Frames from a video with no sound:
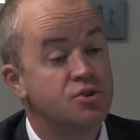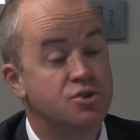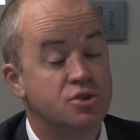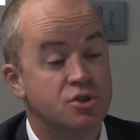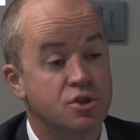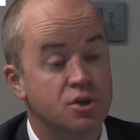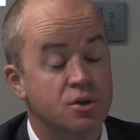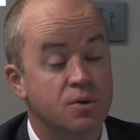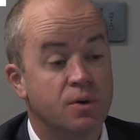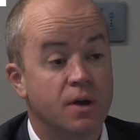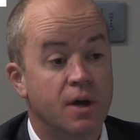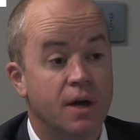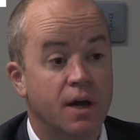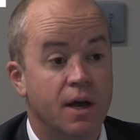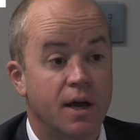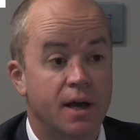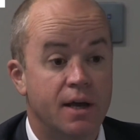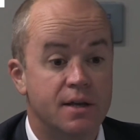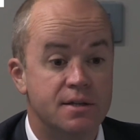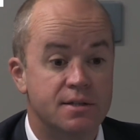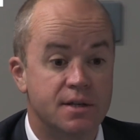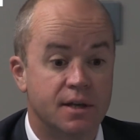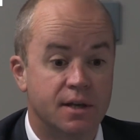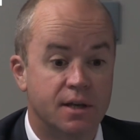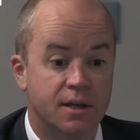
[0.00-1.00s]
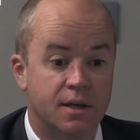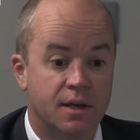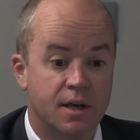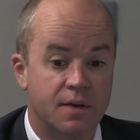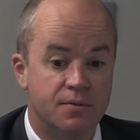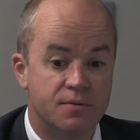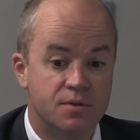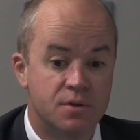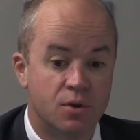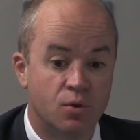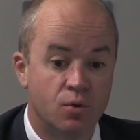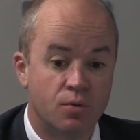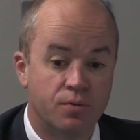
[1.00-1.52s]
does do is it
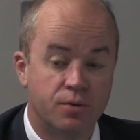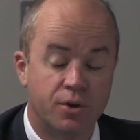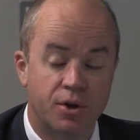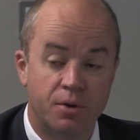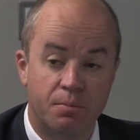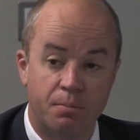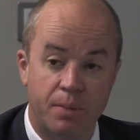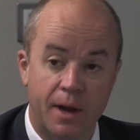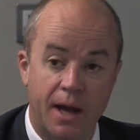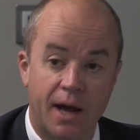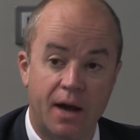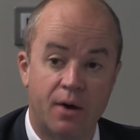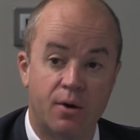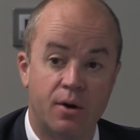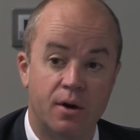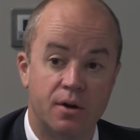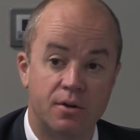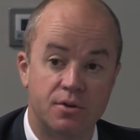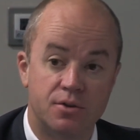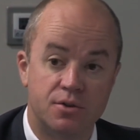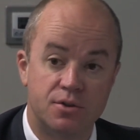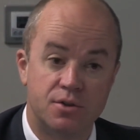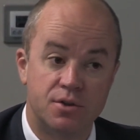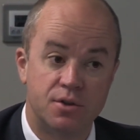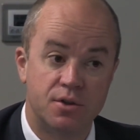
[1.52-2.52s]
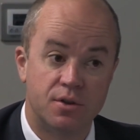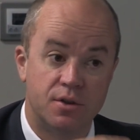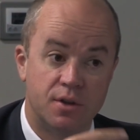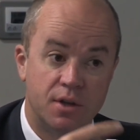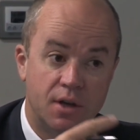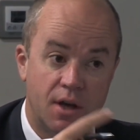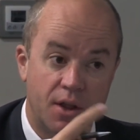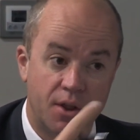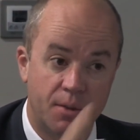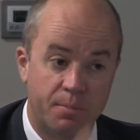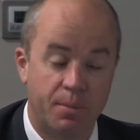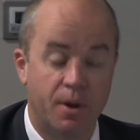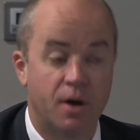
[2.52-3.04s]
gives an awful lot of power to
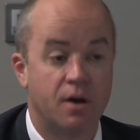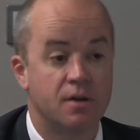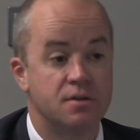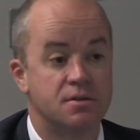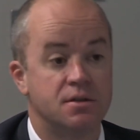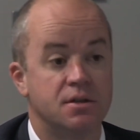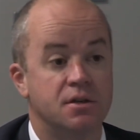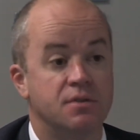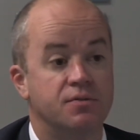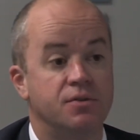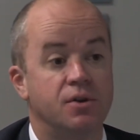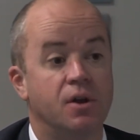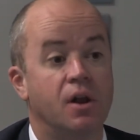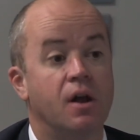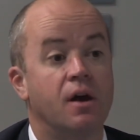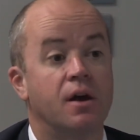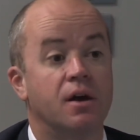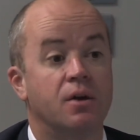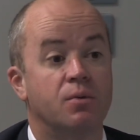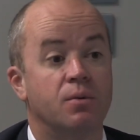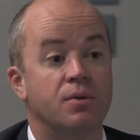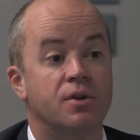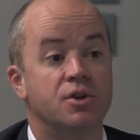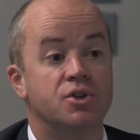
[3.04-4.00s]
the other party, if you like.